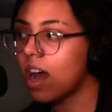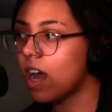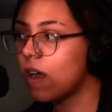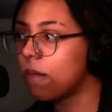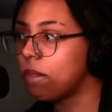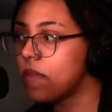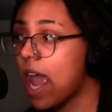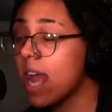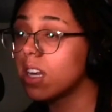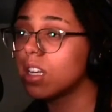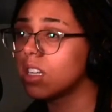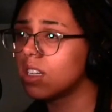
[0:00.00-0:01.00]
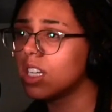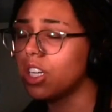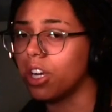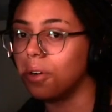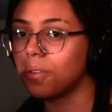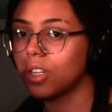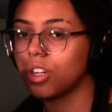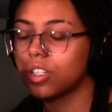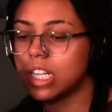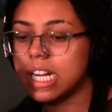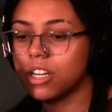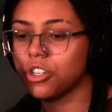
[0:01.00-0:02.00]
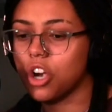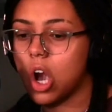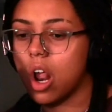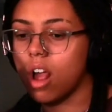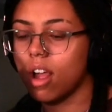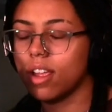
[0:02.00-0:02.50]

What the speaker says: And your teenager